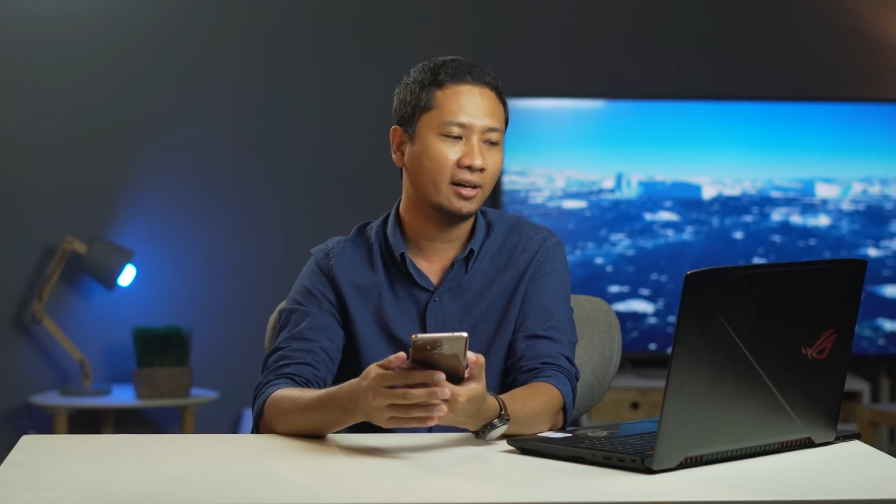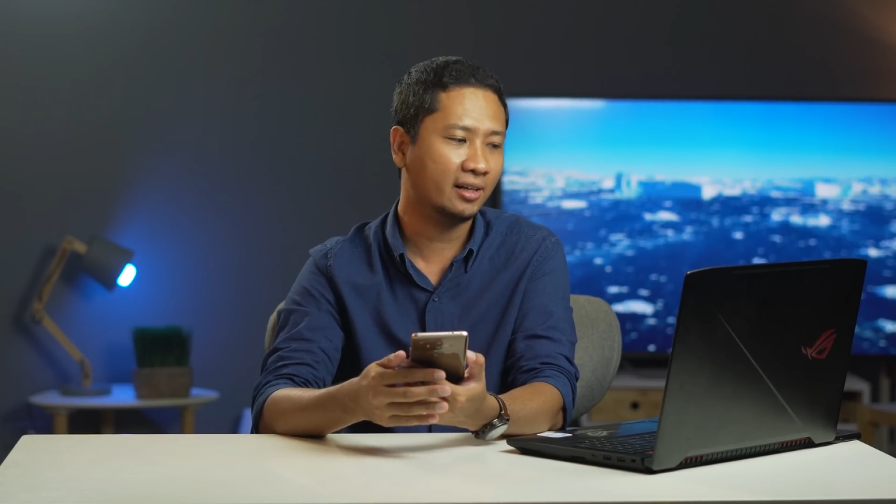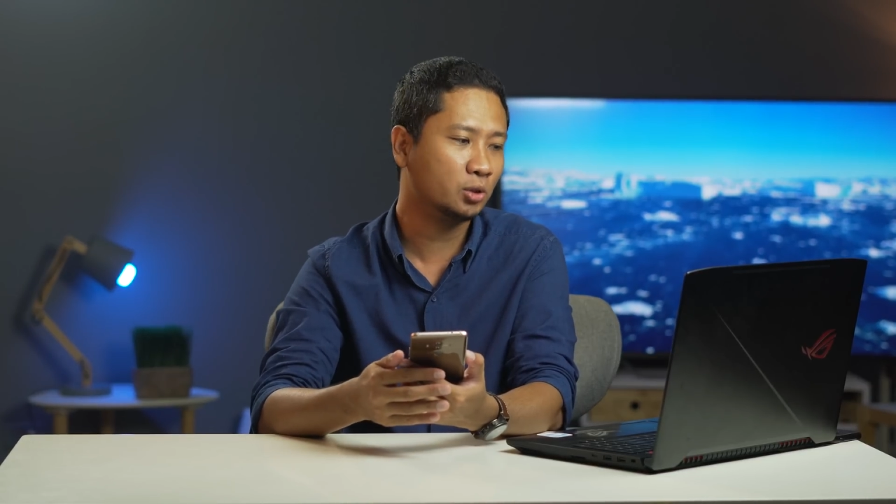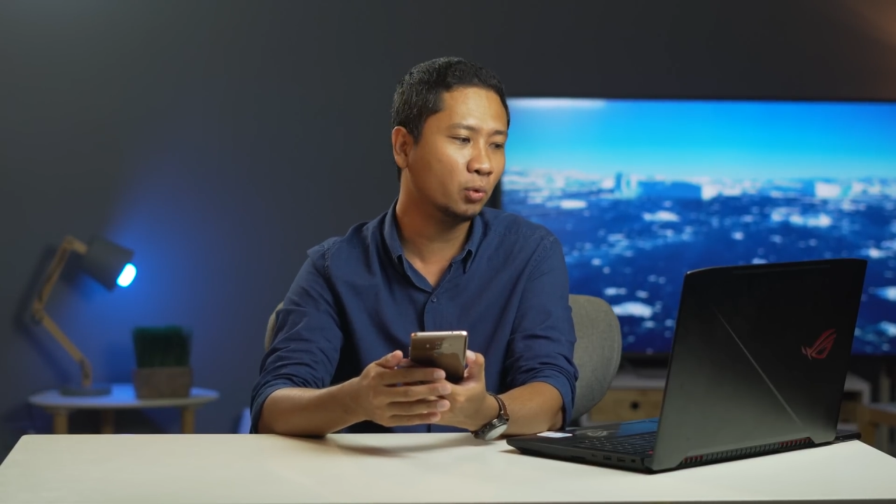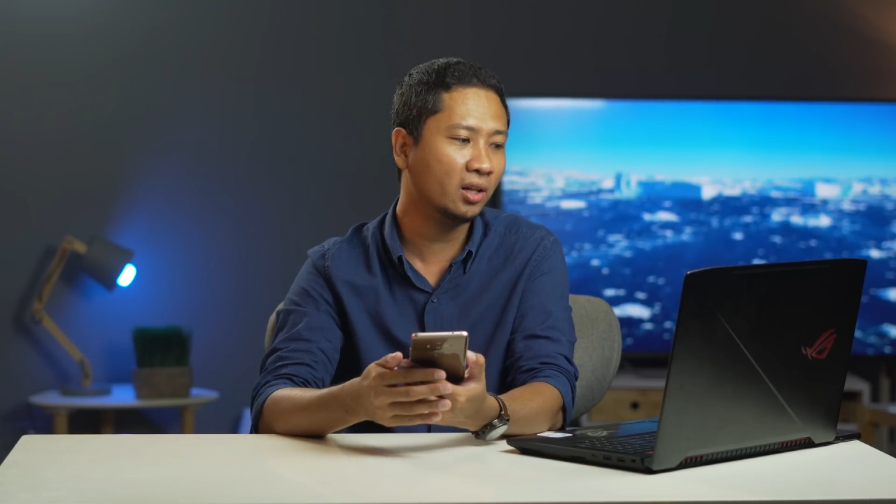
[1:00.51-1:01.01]

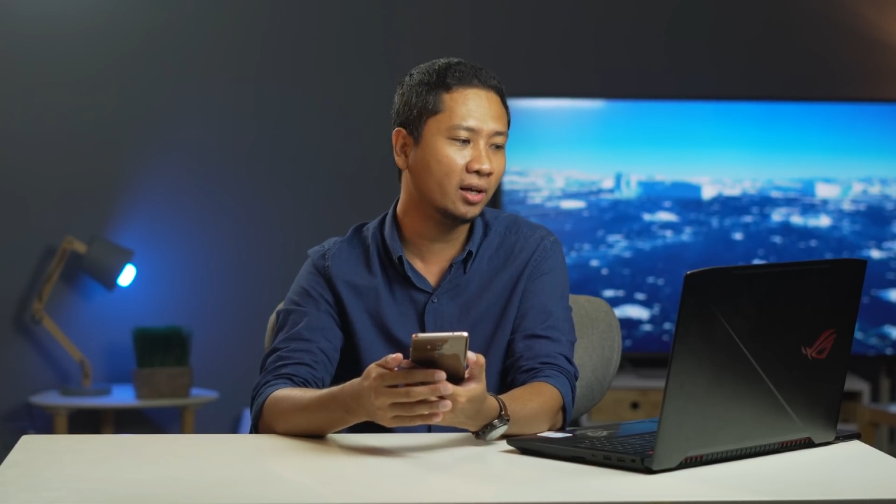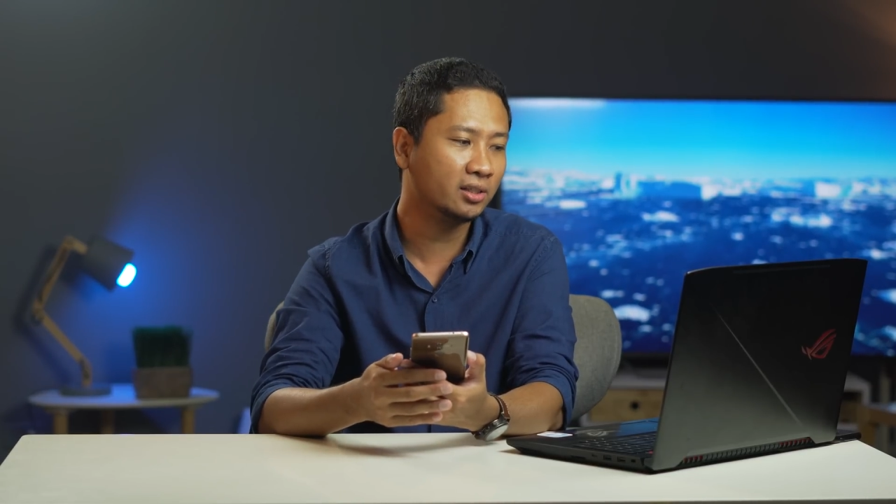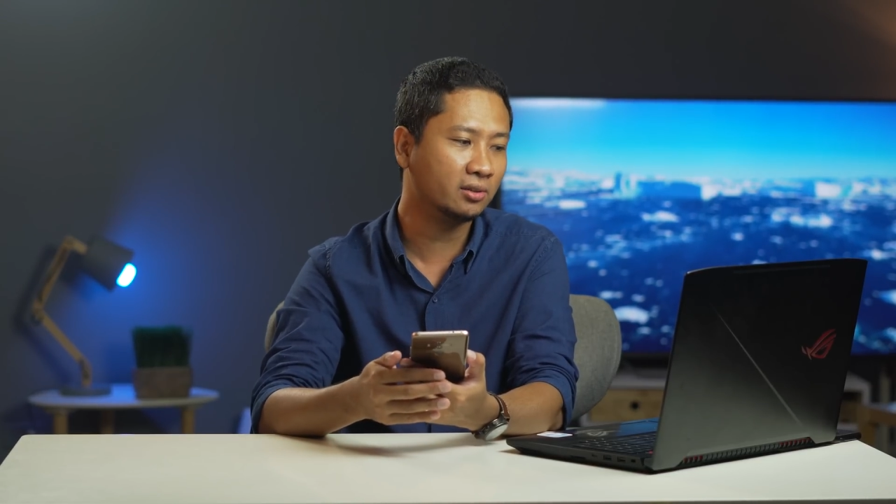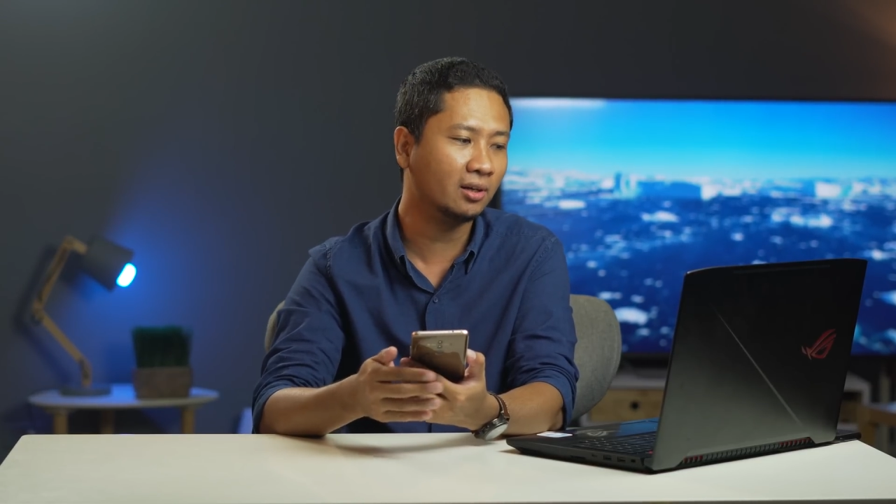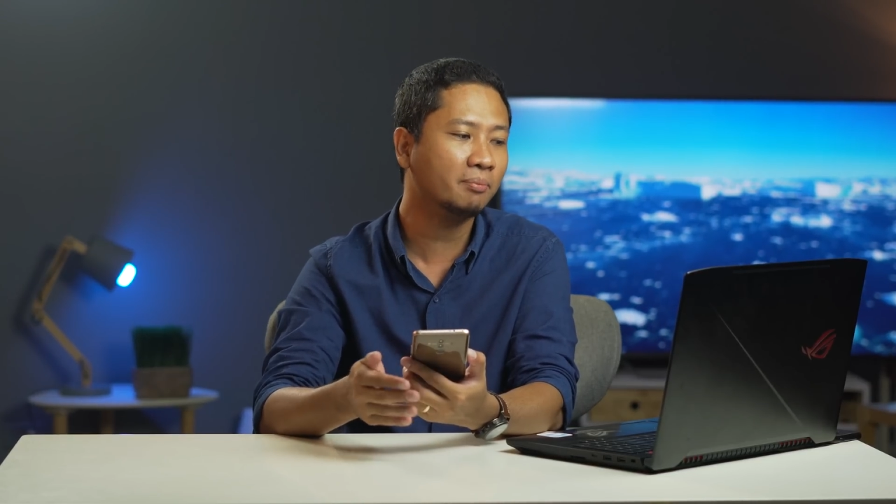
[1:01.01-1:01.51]
as well
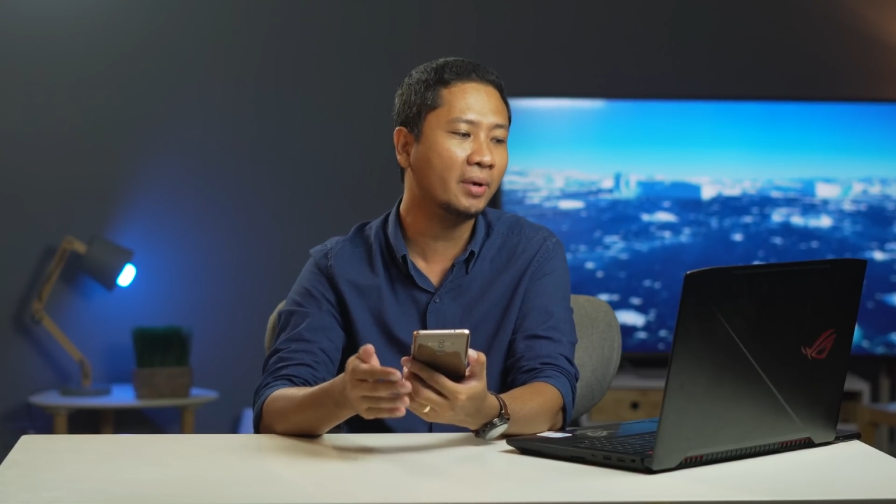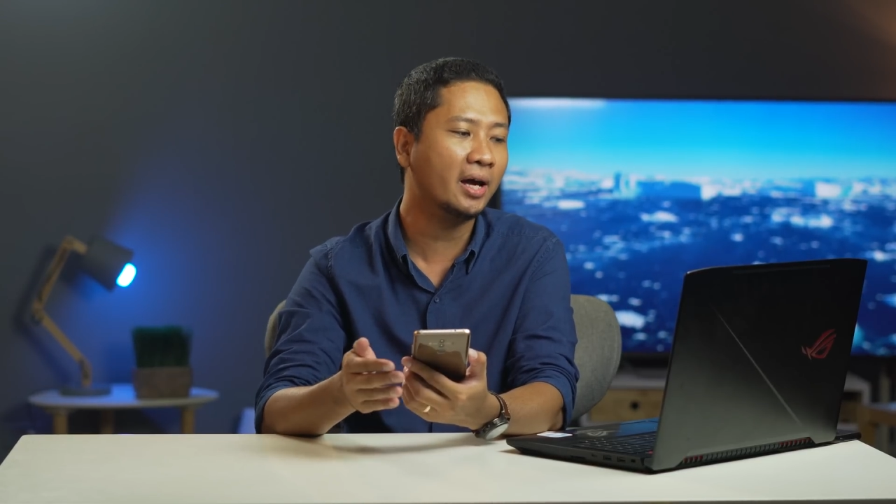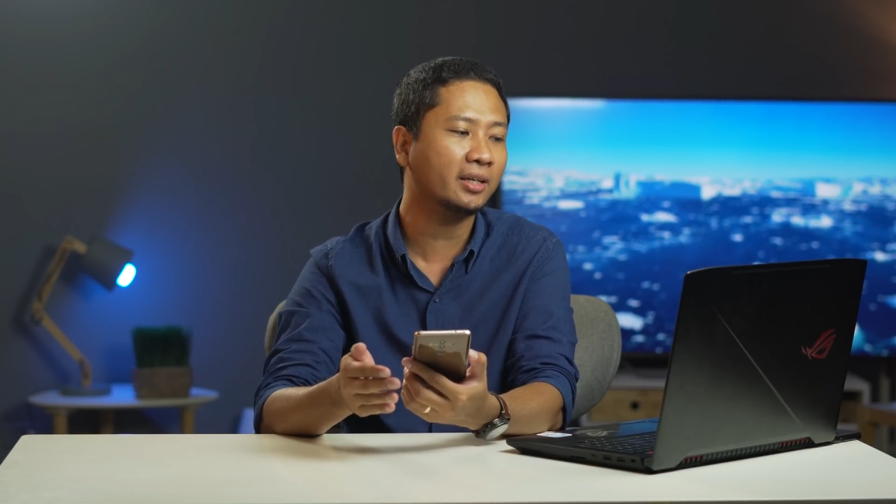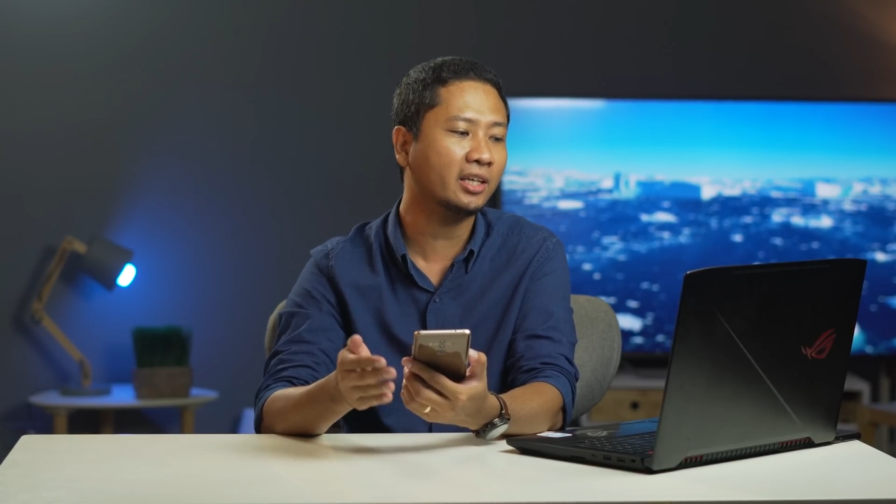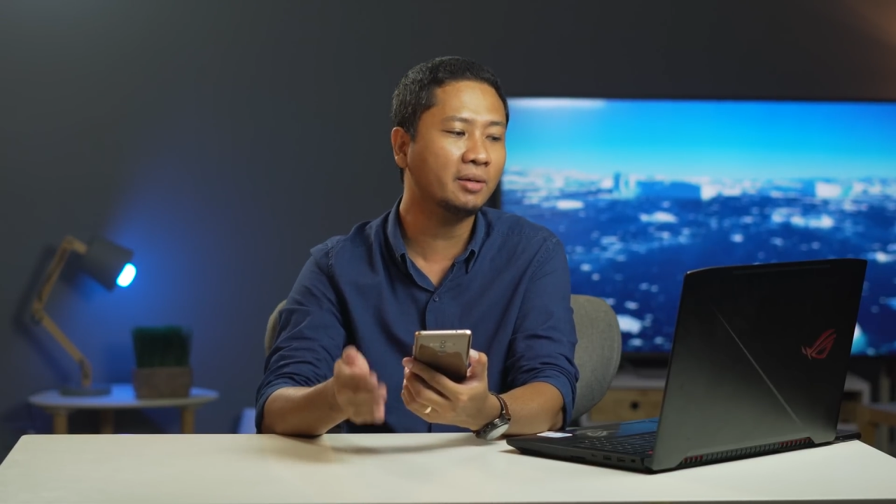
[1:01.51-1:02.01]
as non-bank